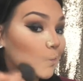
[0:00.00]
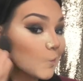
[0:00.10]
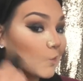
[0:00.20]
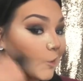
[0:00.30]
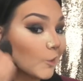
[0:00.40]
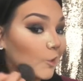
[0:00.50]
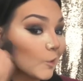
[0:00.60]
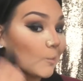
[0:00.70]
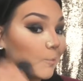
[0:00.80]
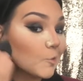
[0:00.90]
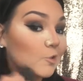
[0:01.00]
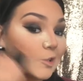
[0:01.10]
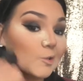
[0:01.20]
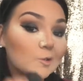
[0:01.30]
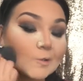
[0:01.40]
Circular
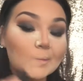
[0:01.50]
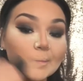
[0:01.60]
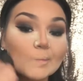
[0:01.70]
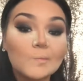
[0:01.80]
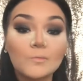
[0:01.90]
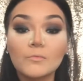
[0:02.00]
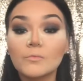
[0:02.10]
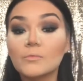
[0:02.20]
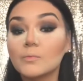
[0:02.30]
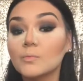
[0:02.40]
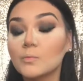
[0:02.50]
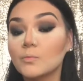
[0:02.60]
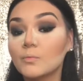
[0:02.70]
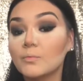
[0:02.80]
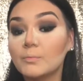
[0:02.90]
motions,
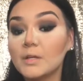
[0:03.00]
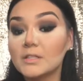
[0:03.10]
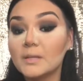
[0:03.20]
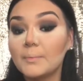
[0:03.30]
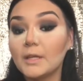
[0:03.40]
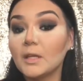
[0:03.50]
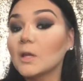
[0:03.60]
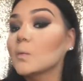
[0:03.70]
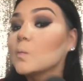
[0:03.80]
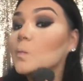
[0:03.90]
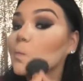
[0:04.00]
but dipping it.